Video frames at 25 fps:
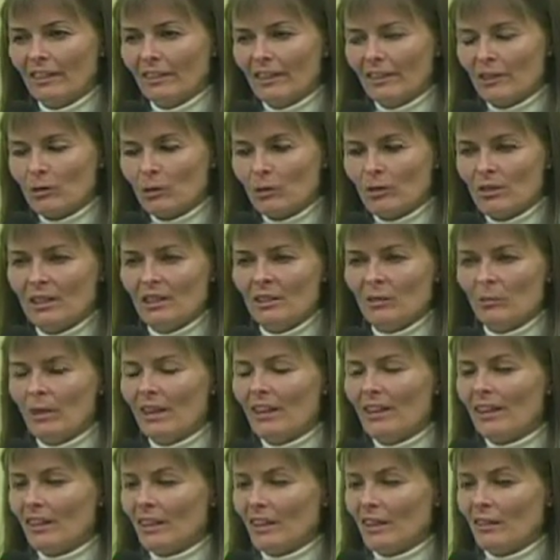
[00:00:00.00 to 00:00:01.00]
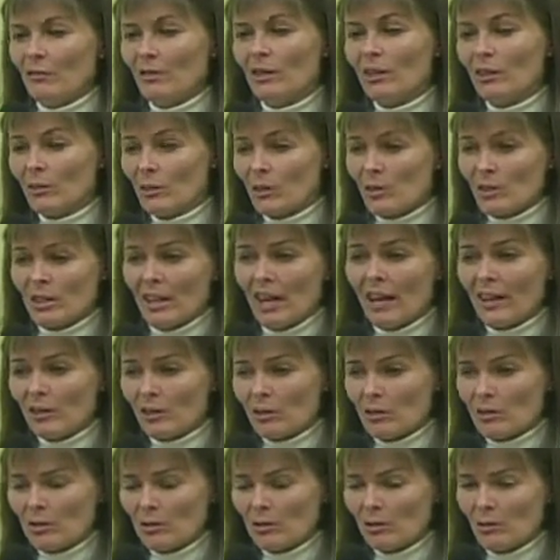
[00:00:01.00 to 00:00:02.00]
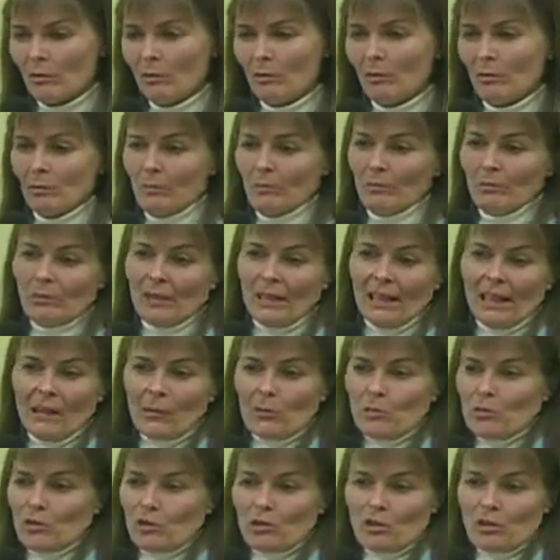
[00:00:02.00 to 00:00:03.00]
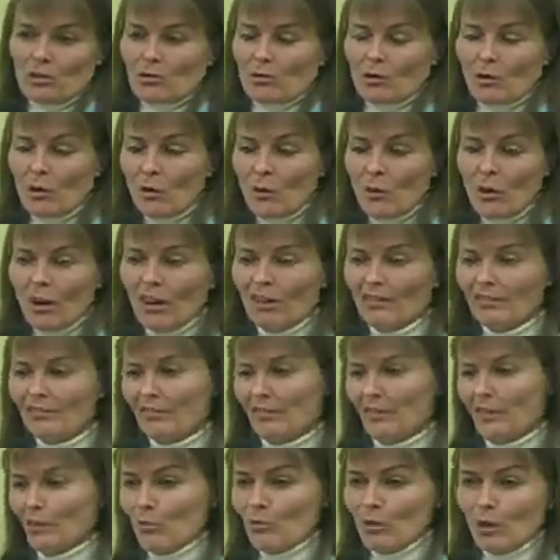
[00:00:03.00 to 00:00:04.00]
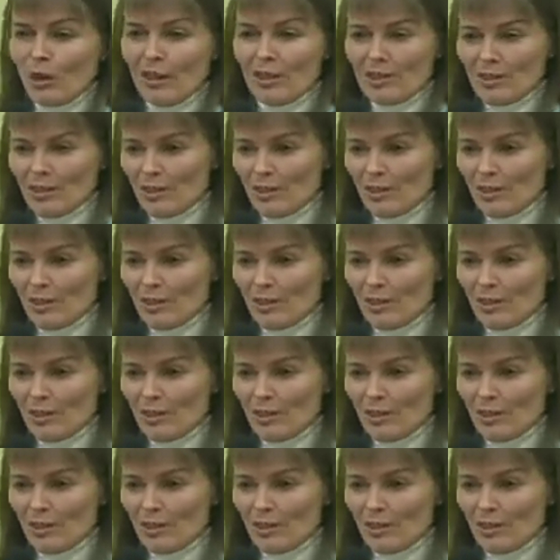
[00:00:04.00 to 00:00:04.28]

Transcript: So it didn't make any real sense, but I was just, oh well, the draw's